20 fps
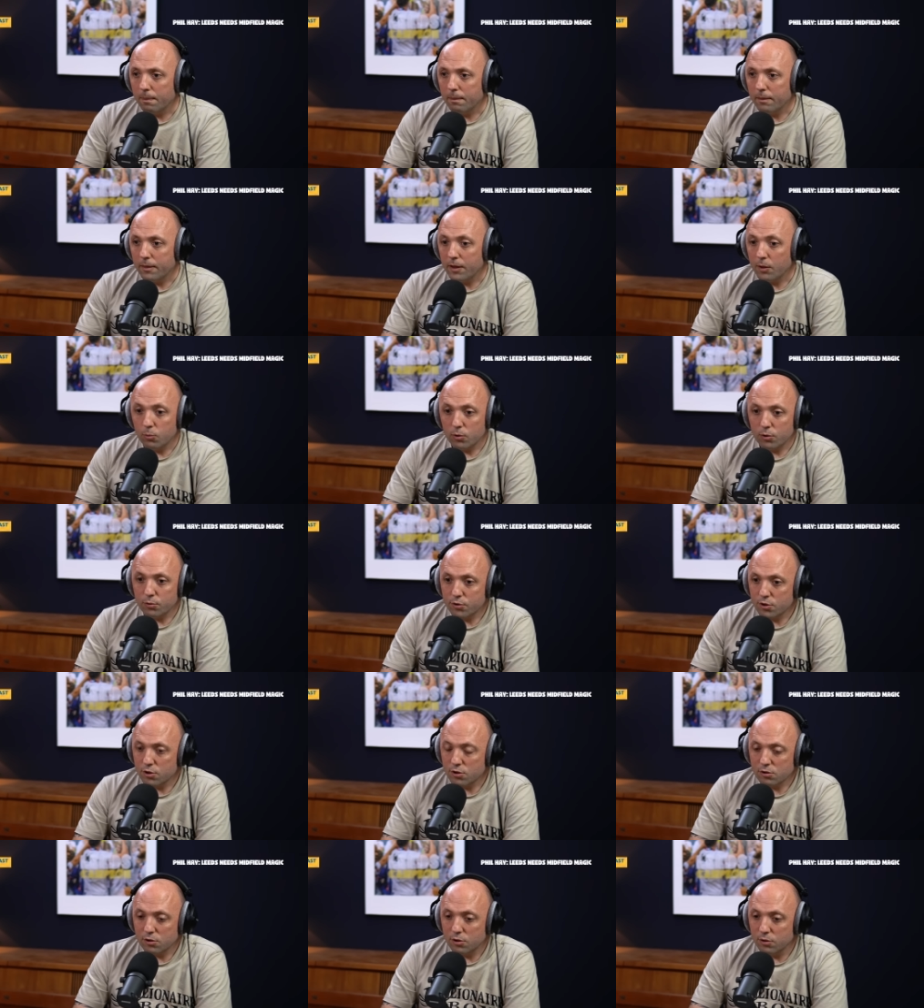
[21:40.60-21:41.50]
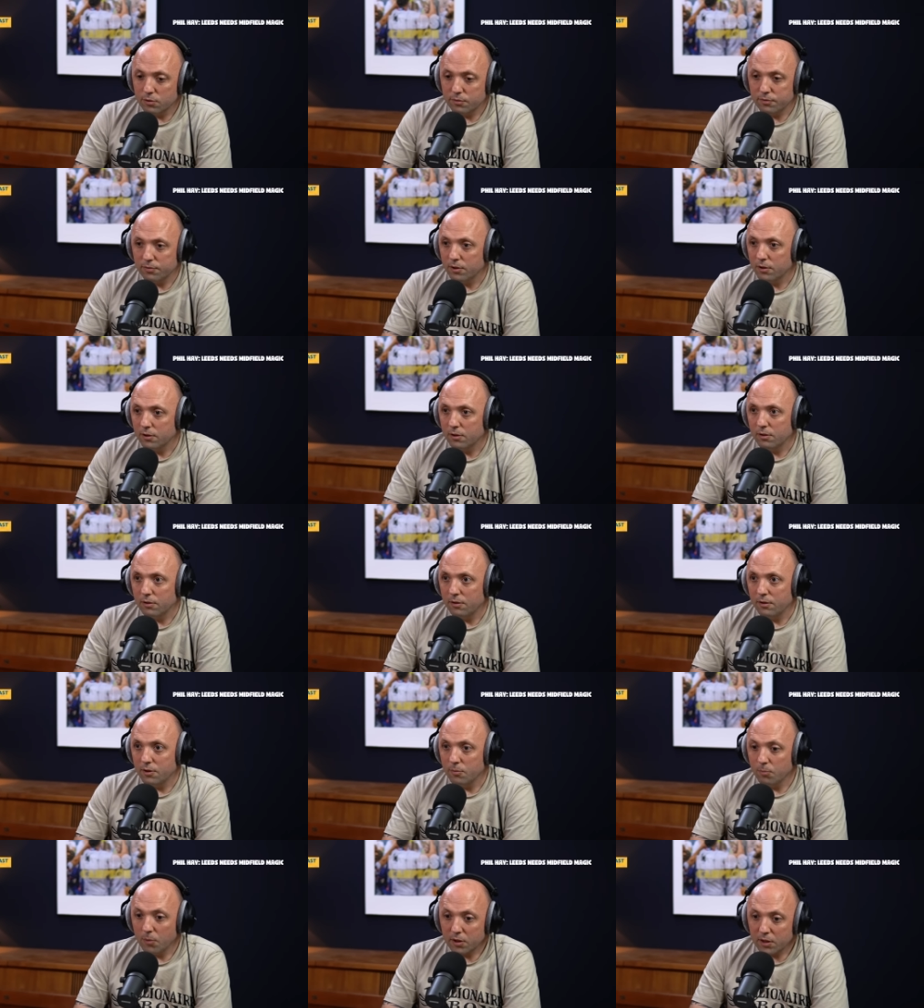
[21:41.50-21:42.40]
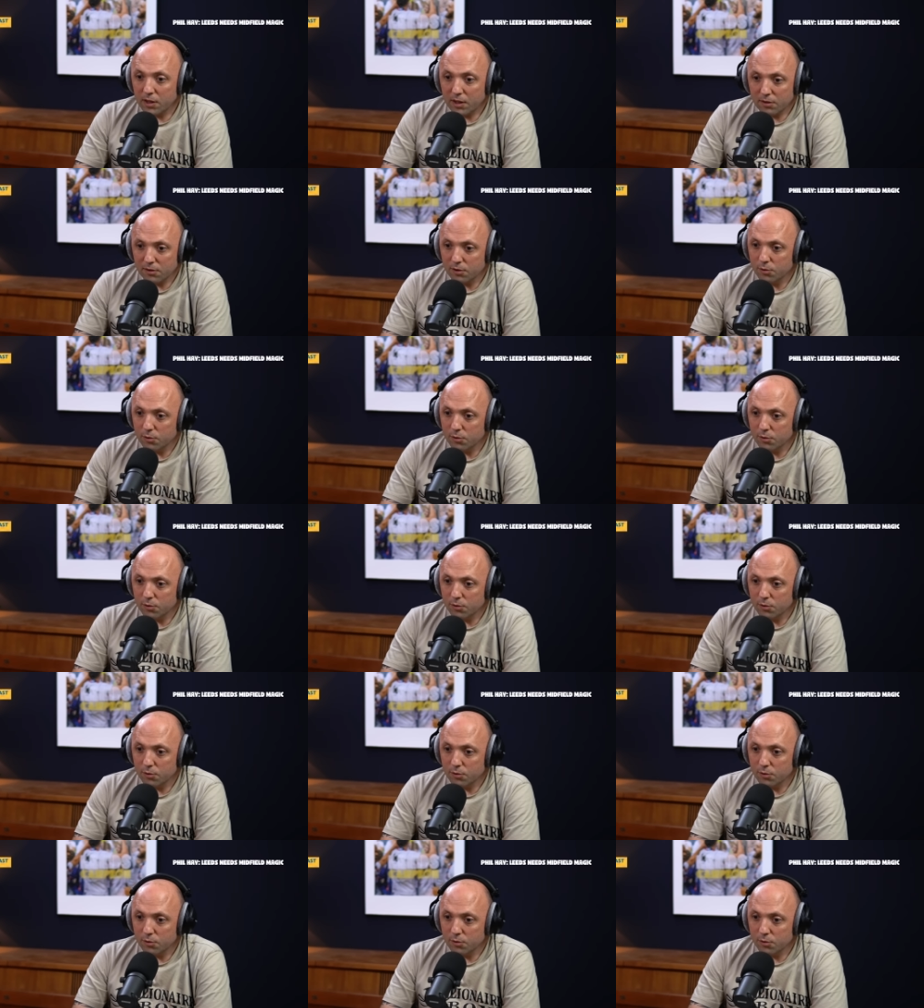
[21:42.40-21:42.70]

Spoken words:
they will just go for the money.